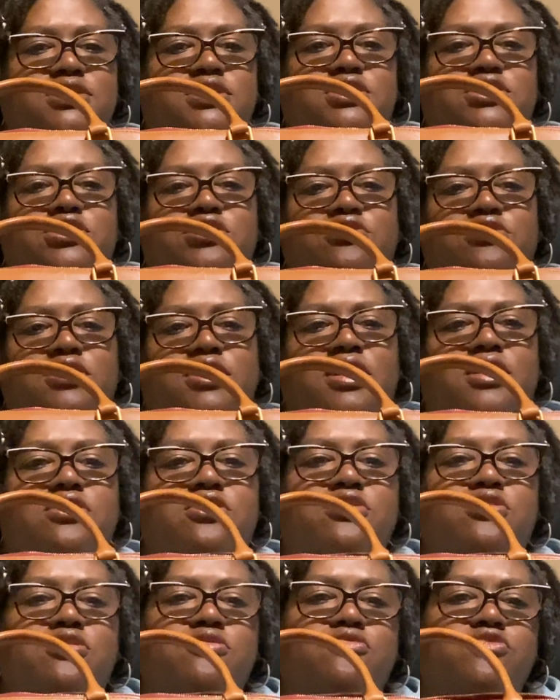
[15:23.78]
in her
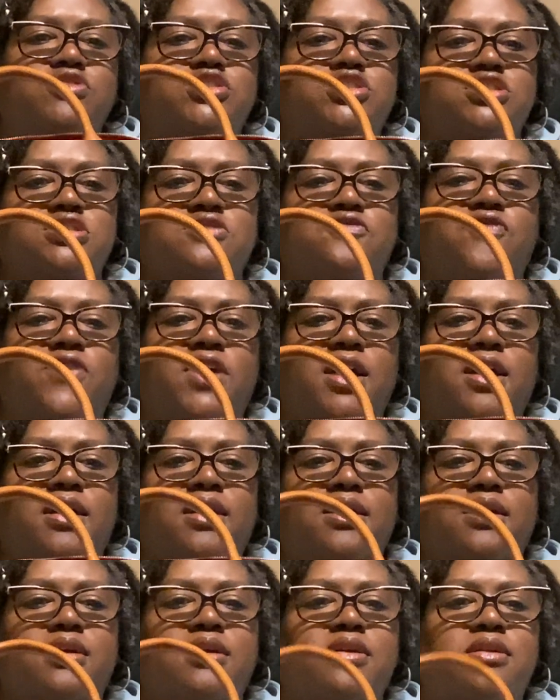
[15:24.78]
leather, which is
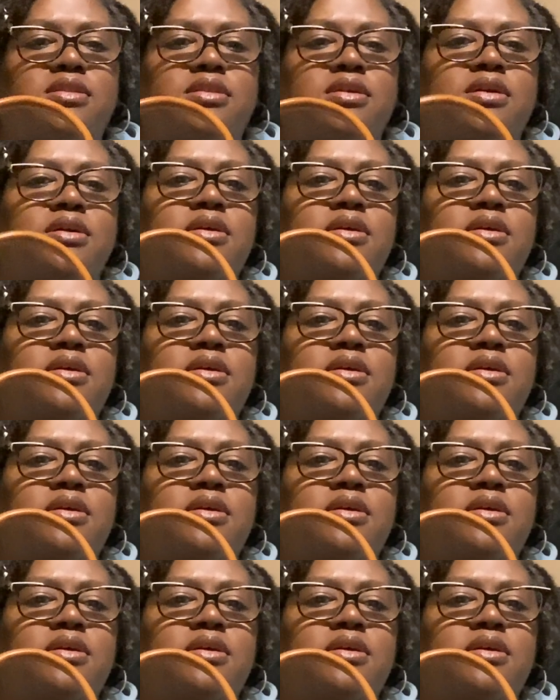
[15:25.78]
fine.